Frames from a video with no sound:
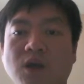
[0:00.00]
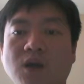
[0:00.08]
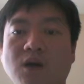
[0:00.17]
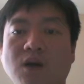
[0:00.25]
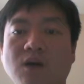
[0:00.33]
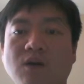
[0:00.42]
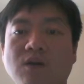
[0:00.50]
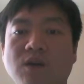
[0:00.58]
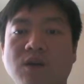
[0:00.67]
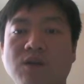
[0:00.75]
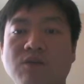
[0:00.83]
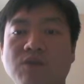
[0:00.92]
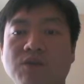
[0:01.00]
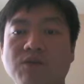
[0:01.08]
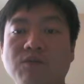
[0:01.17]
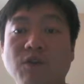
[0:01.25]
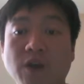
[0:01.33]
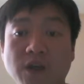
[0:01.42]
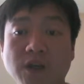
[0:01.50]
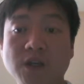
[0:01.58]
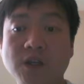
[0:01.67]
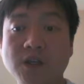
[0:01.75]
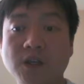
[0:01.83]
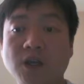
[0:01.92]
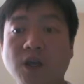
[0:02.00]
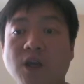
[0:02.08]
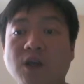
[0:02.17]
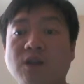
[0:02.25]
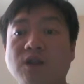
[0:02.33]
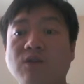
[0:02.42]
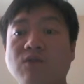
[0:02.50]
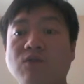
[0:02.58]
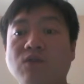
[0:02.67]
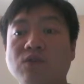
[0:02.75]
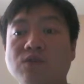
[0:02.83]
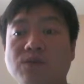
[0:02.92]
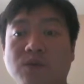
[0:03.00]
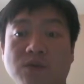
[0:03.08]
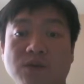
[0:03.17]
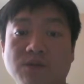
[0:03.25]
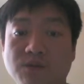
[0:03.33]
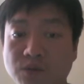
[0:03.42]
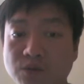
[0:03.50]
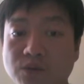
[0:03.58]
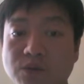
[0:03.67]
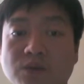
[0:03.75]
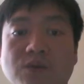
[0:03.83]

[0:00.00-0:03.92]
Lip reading: and review rating, and then word per review,